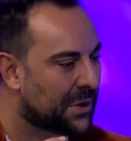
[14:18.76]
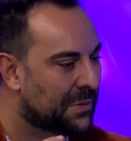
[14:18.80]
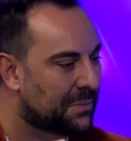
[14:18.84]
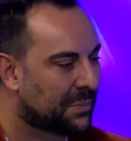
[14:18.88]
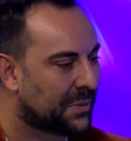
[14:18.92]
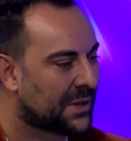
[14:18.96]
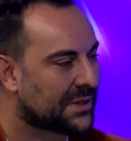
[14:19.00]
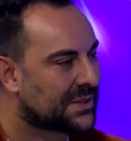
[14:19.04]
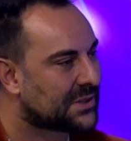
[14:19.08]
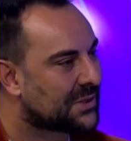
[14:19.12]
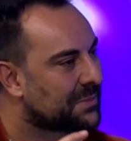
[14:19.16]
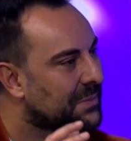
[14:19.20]

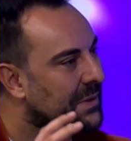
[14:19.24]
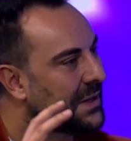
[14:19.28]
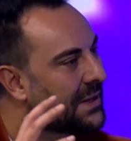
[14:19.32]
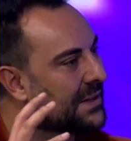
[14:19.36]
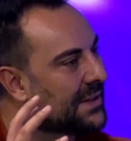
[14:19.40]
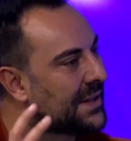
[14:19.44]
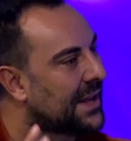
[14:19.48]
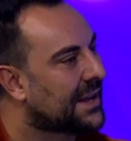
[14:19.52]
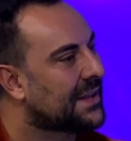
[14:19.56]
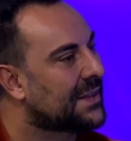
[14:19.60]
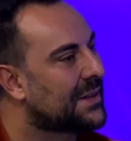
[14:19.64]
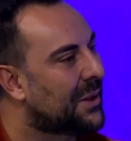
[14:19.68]
blessed to be in
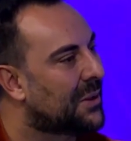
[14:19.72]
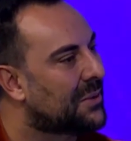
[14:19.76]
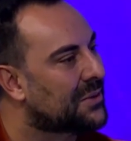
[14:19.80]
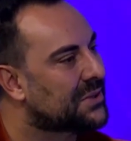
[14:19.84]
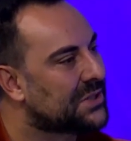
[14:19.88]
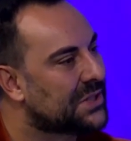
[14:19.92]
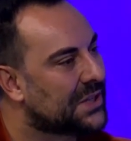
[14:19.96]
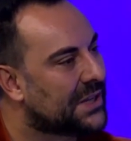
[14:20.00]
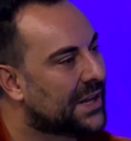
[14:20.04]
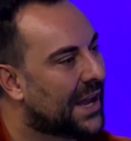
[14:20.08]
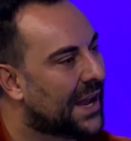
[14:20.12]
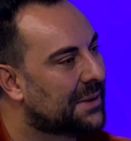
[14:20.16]

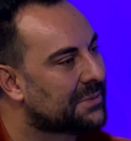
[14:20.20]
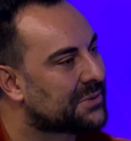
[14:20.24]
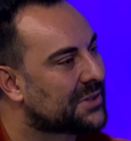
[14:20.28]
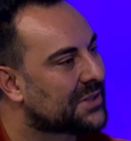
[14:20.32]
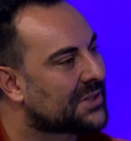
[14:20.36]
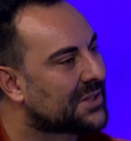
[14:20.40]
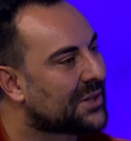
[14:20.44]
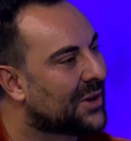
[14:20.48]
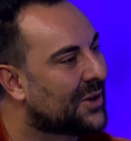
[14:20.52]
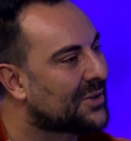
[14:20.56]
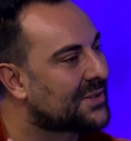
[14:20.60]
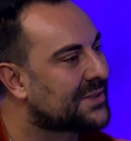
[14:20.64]
technology games. It's
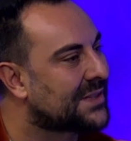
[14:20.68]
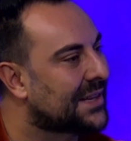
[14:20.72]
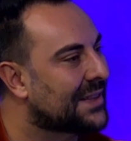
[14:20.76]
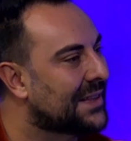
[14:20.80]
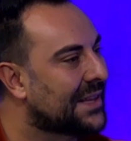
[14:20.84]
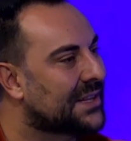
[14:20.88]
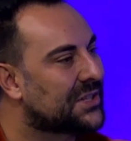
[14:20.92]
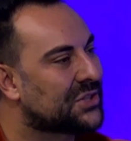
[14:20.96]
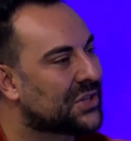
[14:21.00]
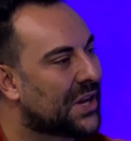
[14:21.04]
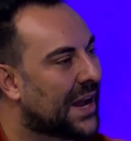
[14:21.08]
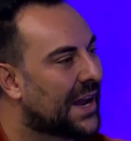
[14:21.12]
constantly
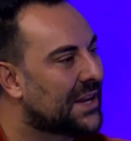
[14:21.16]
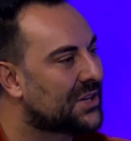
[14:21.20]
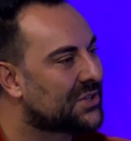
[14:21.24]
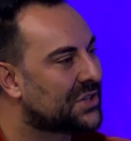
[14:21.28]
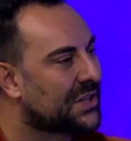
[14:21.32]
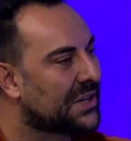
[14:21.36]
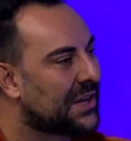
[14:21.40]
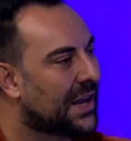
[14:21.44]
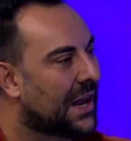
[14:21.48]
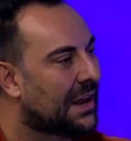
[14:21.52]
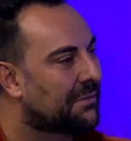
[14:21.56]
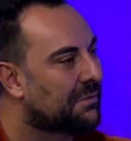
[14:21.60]

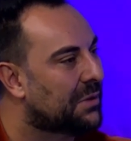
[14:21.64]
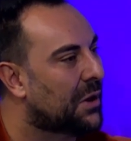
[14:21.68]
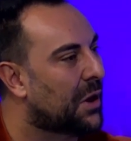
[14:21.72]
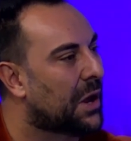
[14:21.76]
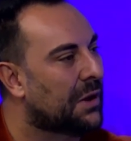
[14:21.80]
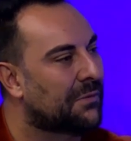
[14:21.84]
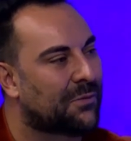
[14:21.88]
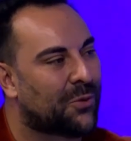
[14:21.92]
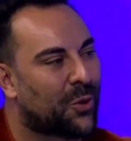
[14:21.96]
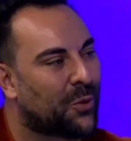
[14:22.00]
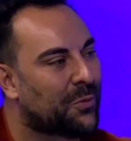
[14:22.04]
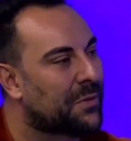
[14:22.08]
changing and we are
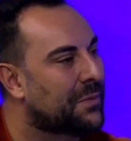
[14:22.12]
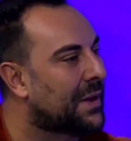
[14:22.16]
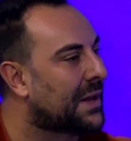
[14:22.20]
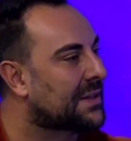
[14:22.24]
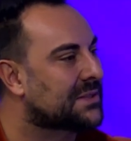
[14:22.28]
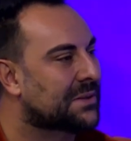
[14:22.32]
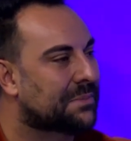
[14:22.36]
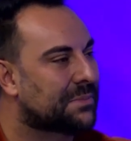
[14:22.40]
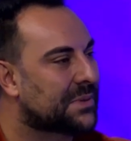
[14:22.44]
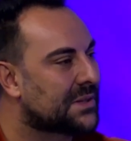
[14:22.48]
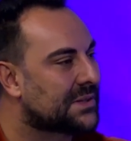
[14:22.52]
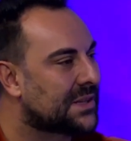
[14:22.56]
evolving as
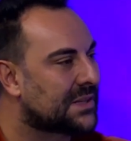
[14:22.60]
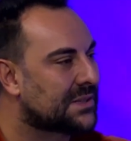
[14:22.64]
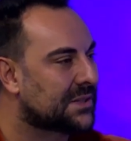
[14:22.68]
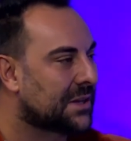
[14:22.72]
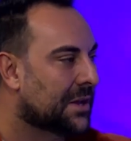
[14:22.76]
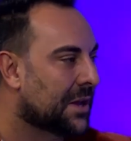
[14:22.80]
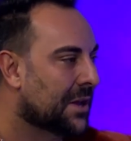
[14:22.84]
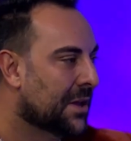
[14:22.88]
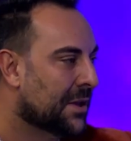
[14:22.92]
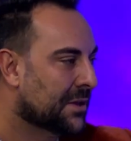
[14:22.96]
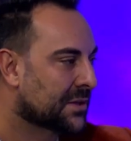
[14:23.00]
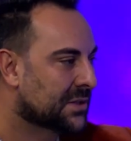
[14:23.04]
a business.
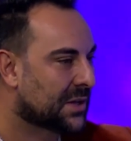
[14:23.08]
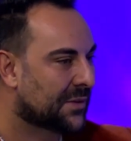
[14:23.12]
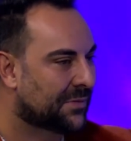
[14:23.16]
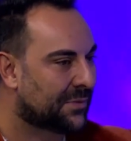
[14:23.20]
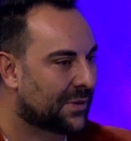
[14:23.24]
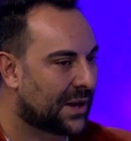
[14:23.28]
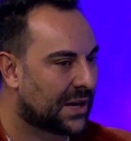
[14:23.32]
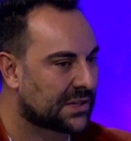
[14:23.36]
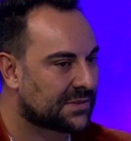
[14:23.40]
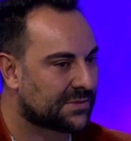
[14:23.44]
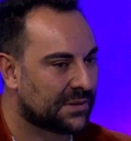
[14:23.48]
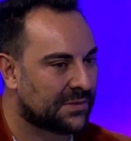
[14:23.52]
So for
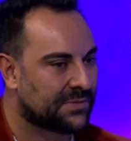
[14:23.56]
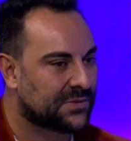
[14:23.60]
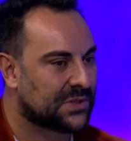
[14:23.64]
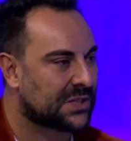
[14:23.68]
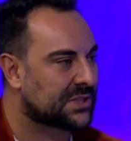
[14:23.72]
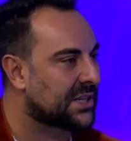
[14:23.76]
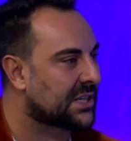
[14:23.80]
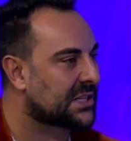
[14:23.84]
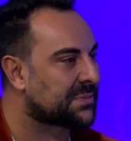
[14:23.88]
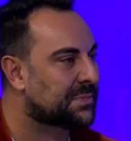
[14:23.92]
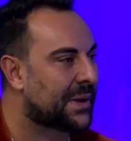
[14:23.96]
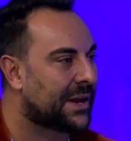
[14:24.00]
us, we've just
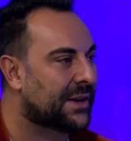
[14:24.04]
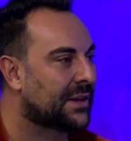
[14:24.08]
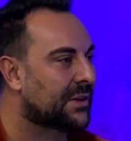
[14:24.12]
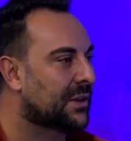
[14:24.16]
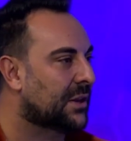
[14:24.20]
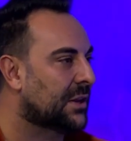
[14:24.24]
expanded